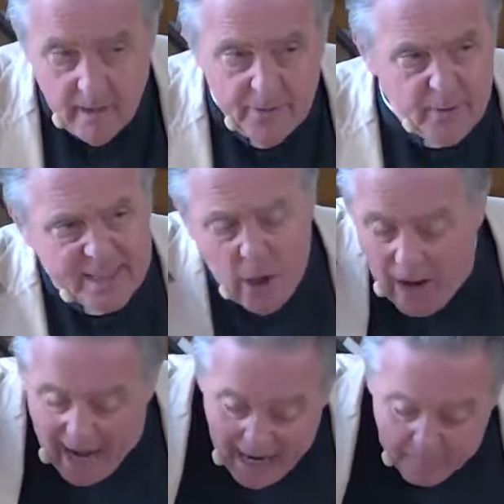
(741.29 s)
There is no
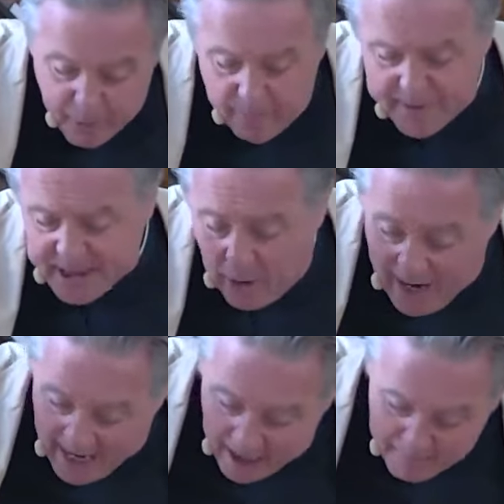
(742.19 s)
higher purpose, no
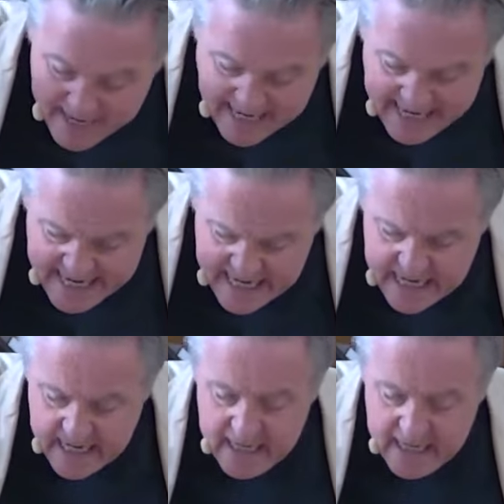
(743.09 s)
higher meaning.